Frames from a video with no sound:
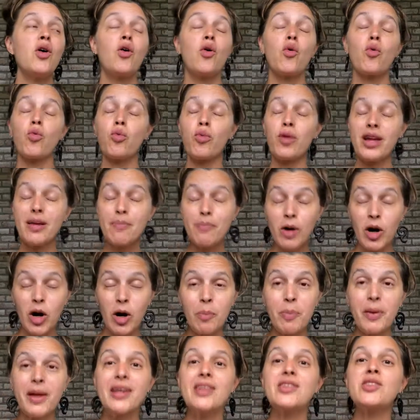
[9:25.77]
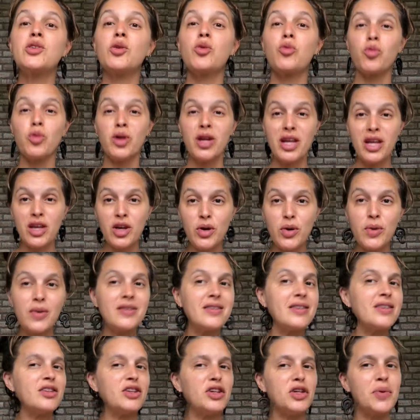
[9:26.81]
repurpose, reuse
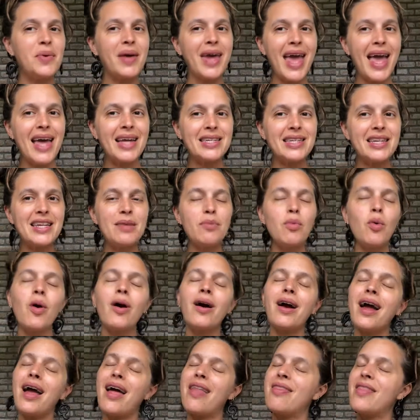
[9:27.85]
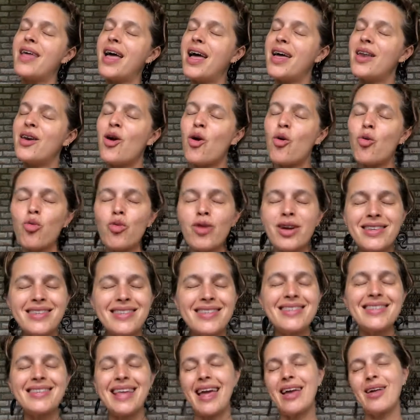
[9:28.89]
until you can't anymore, and then
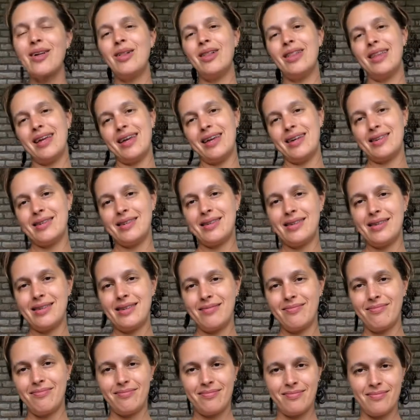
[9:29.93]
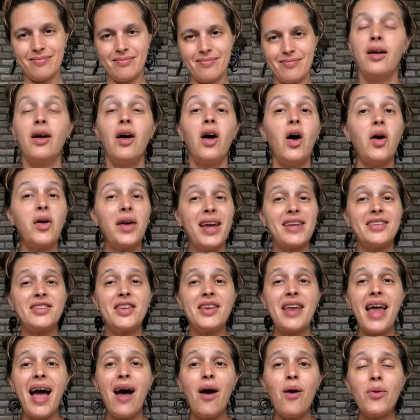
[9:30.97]
recycle it. Okay, so
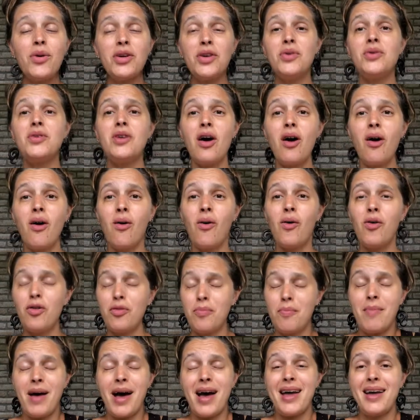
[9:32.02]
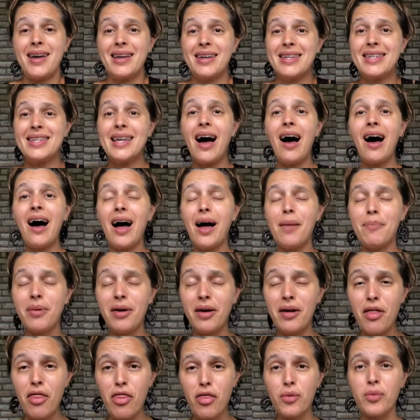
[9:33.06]
now you know my top
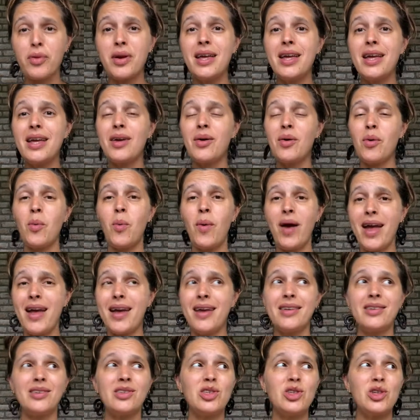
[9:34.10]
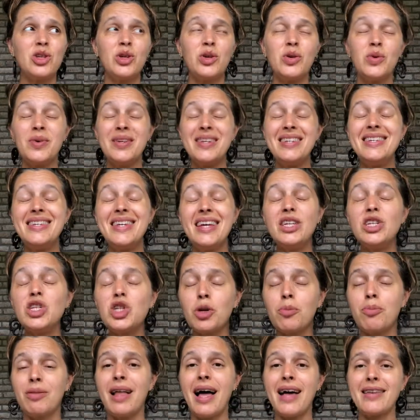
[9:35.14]
three ways to ditch
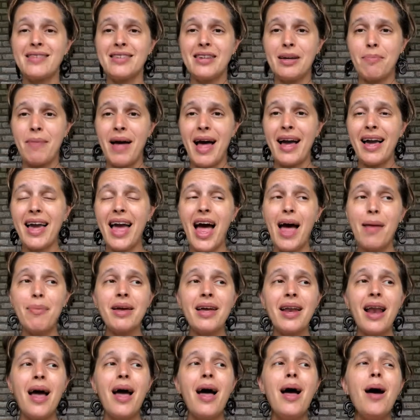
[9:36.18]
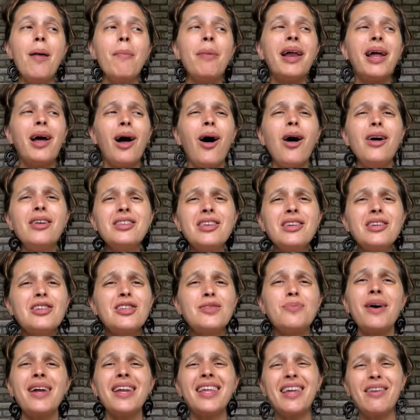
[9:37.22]
your plastic bag habit, but I also just
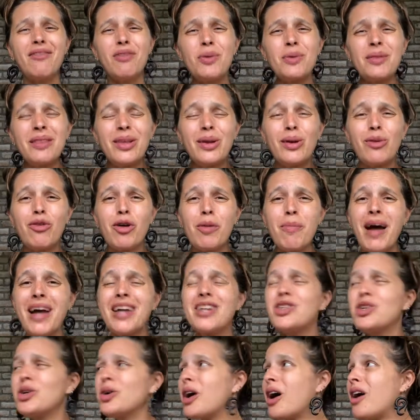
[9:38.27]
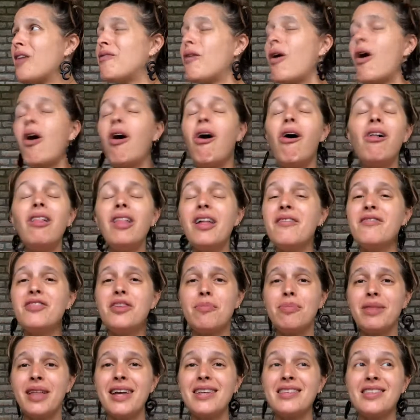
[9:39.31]
want to give you a little reminder of all of the
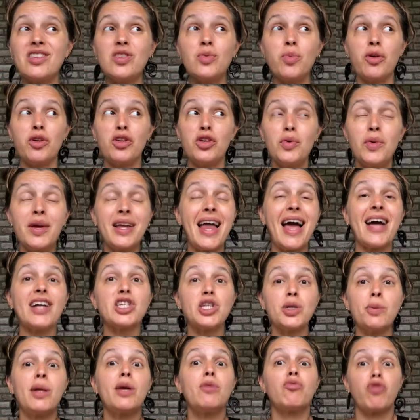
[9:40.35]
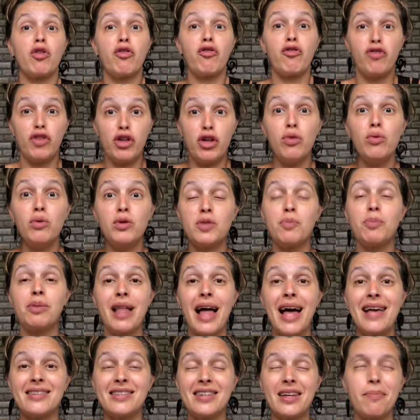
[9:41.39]
places where you can actually refuse
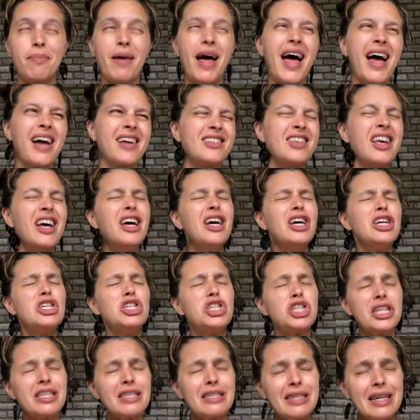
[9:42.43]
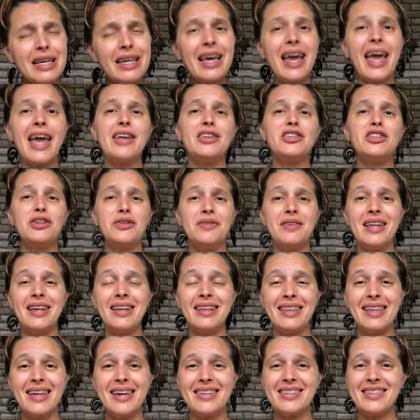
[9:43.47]
plastic bags, just in case you need
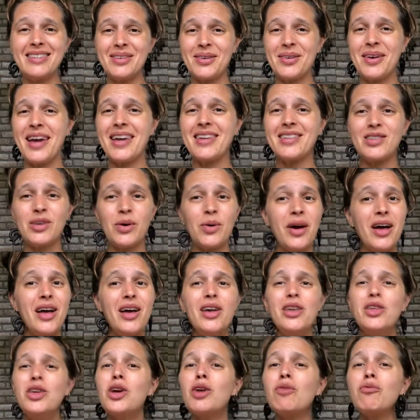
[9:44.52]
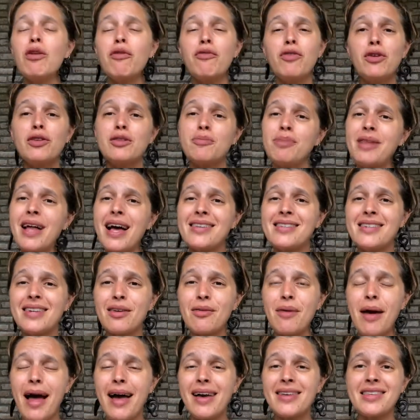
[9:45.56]
a list, okay? So you can refuse plastic
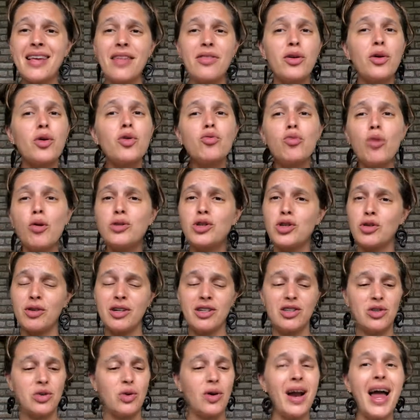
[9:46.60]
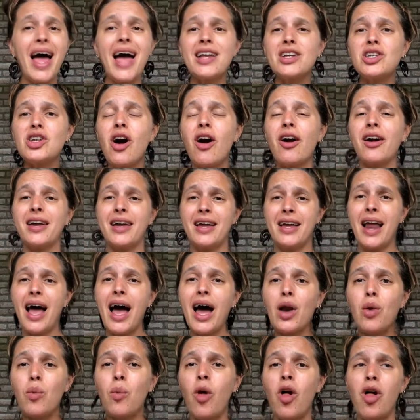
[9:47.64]
bags at the grocery store, at Target,
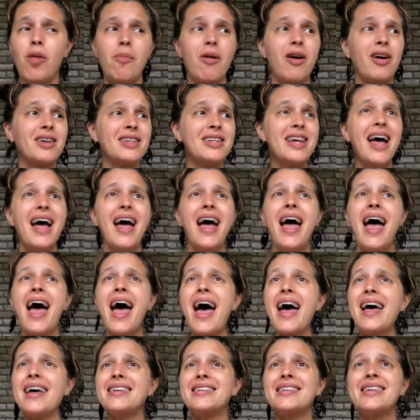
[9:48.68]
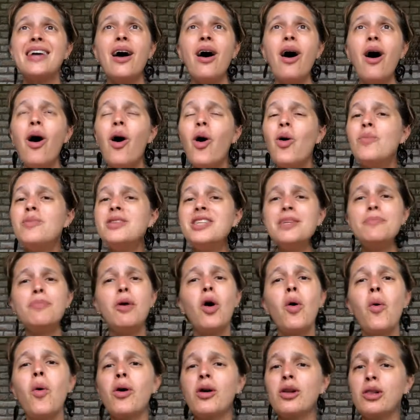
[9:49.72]
at Walmart, at Home
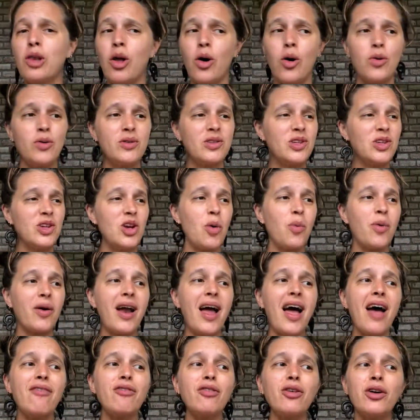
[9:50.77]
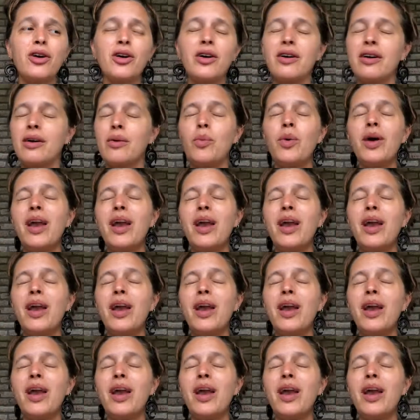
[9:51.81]
Depot or Lowe's, you know, whatever